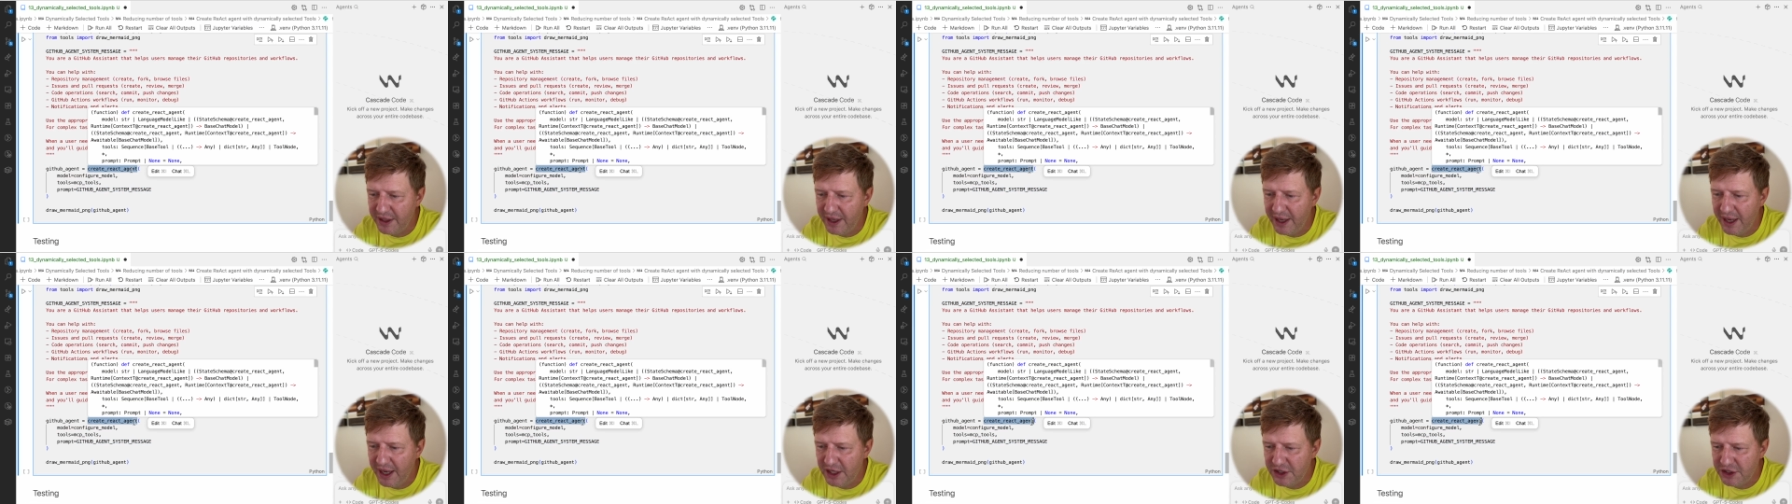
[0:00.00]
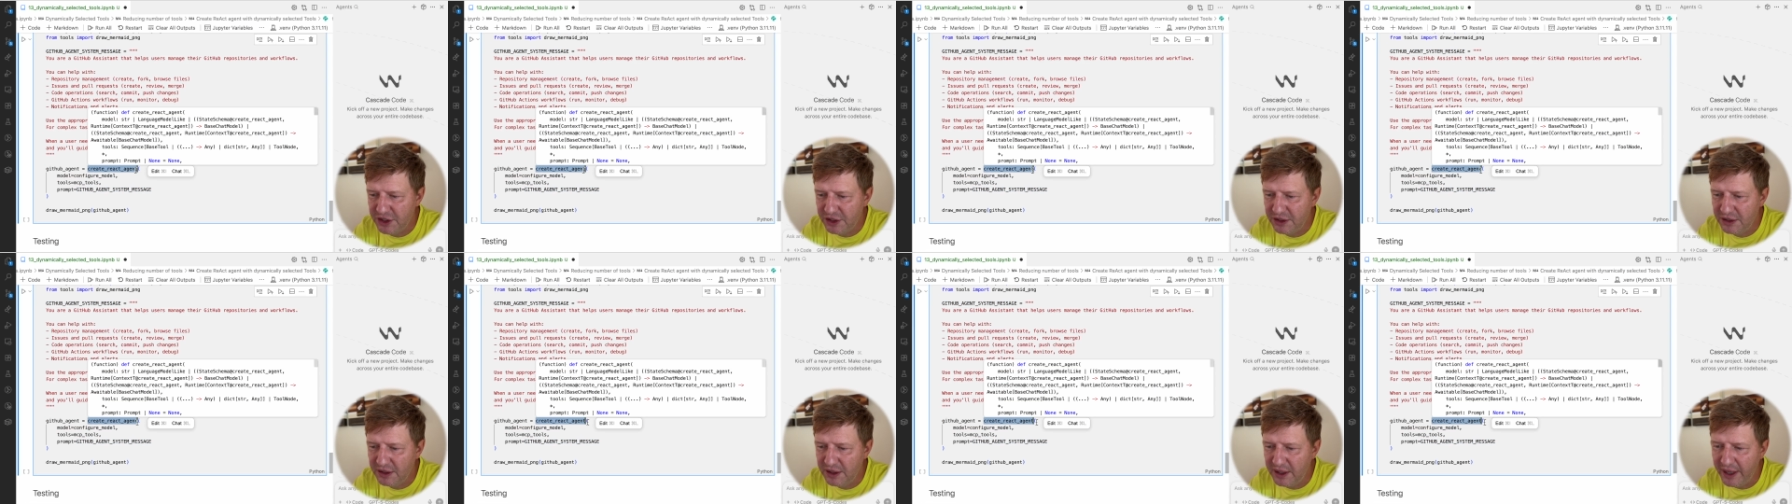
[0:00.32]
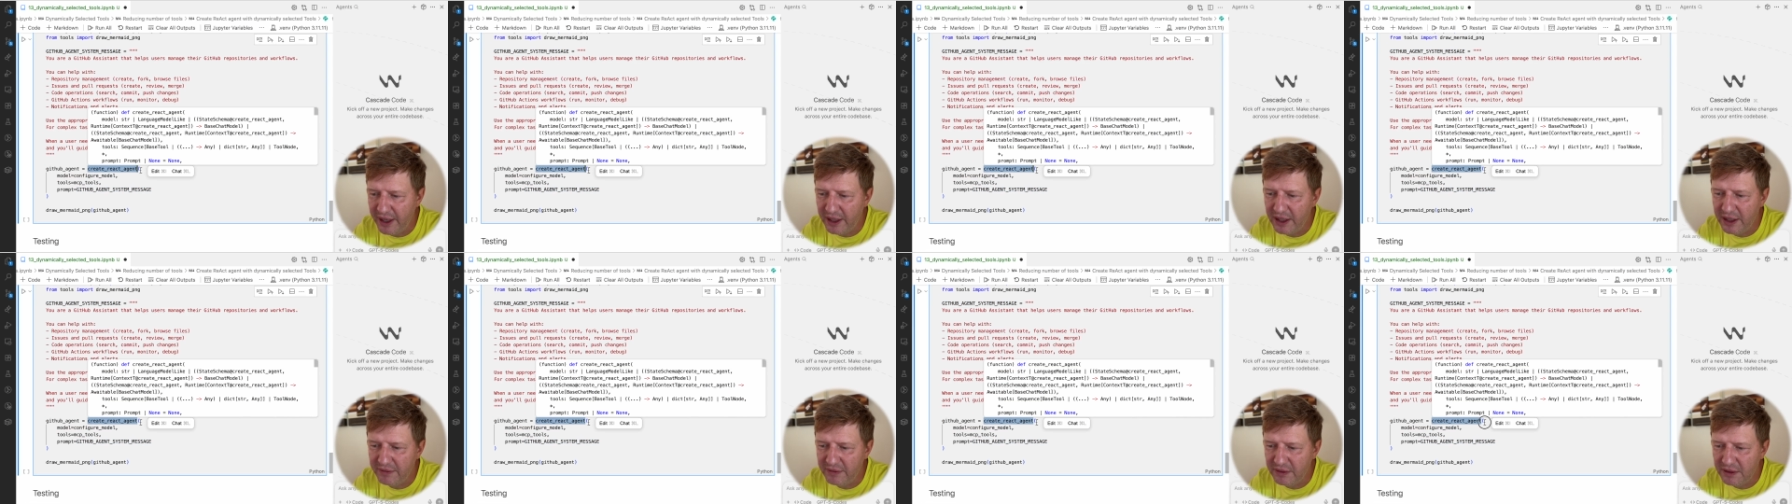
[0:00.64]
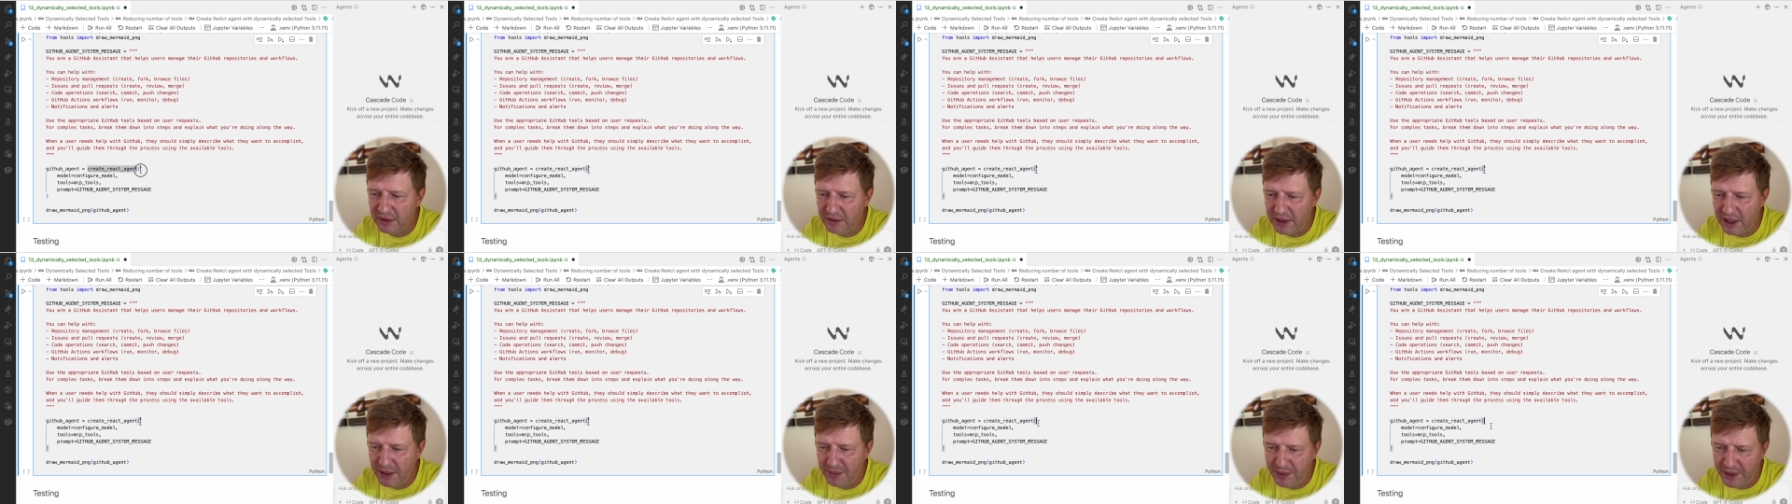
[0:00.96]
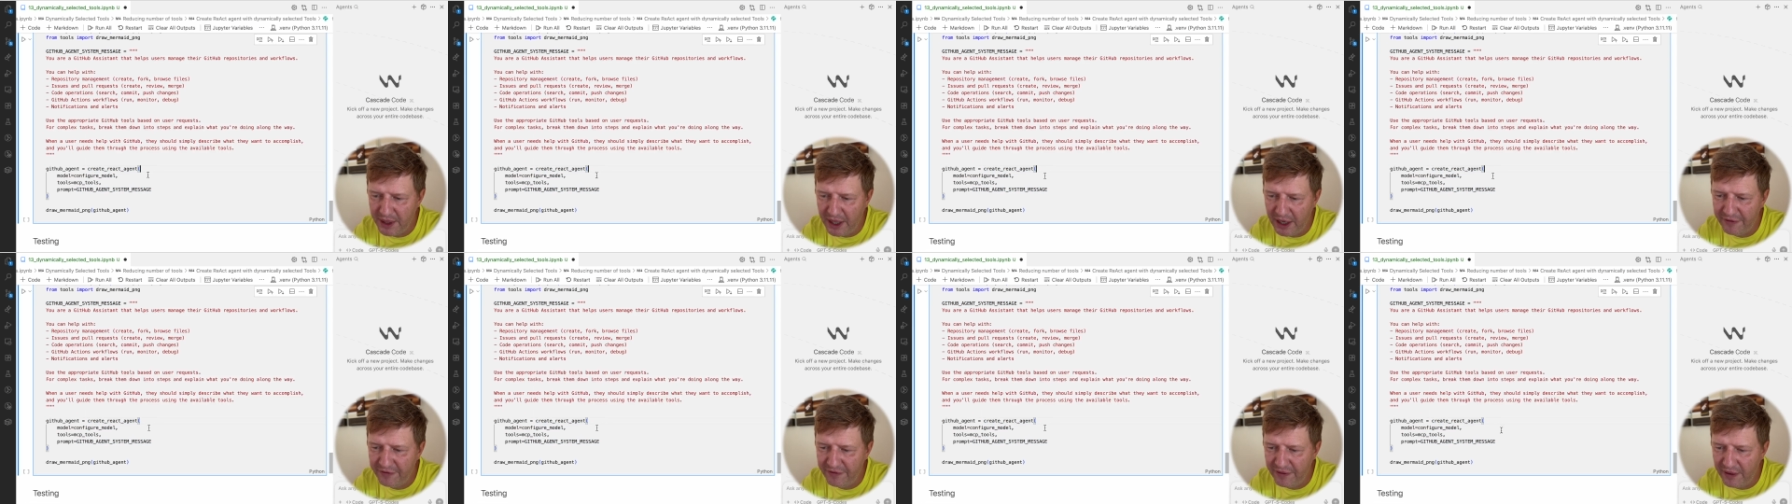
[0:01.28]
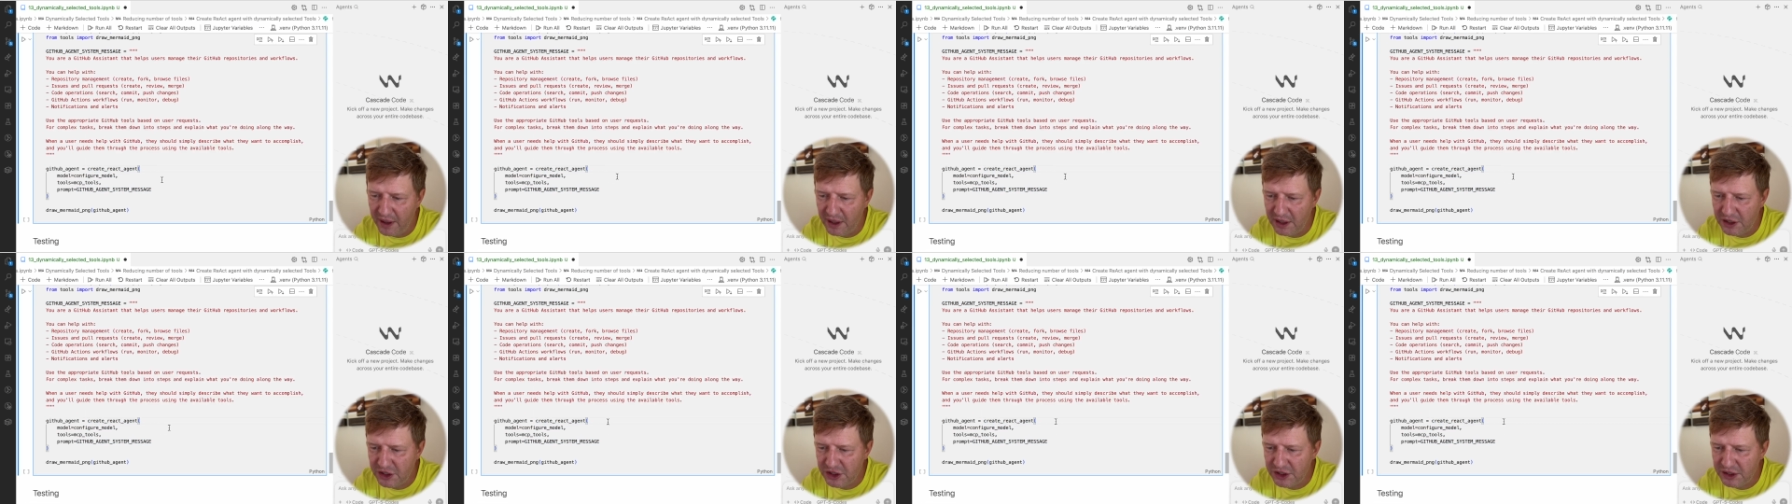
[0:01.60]
agent high-level API
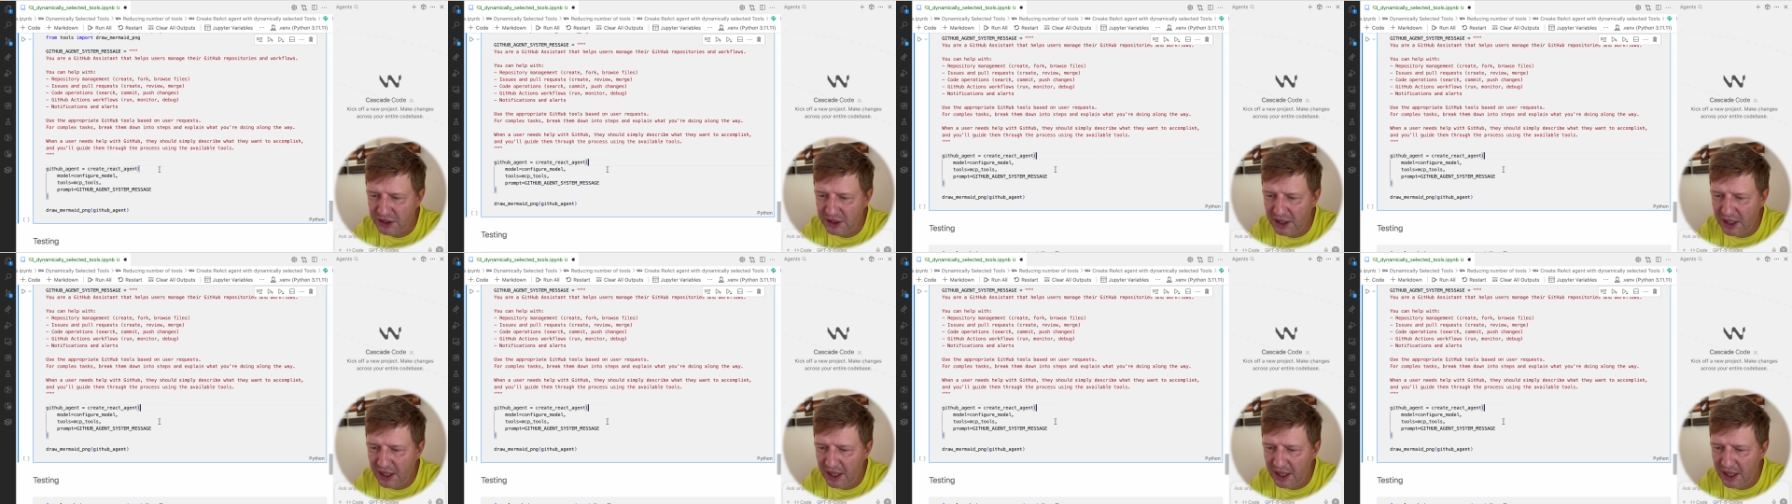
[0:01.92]
function.